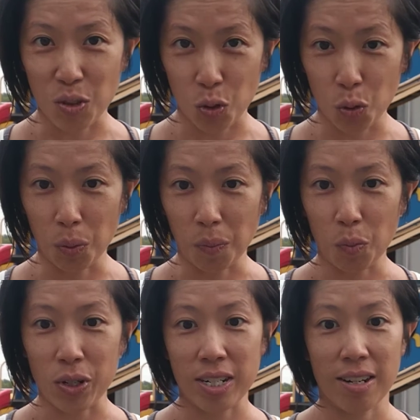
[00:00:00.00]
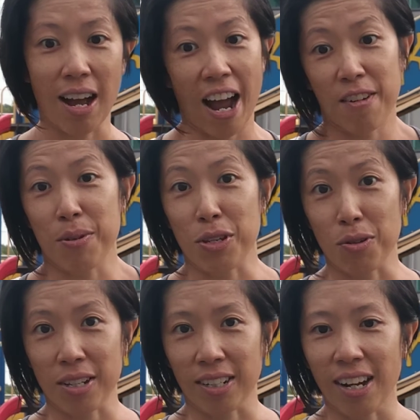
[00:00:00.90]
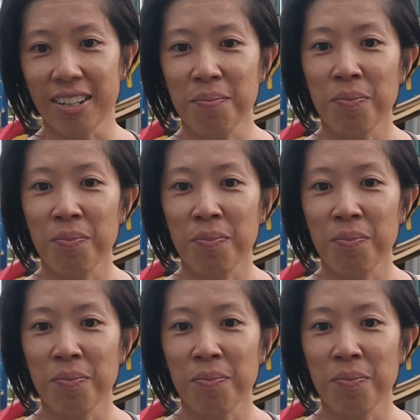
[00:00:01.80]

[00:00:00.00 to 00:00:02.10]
Zoom, which I have been using a lot.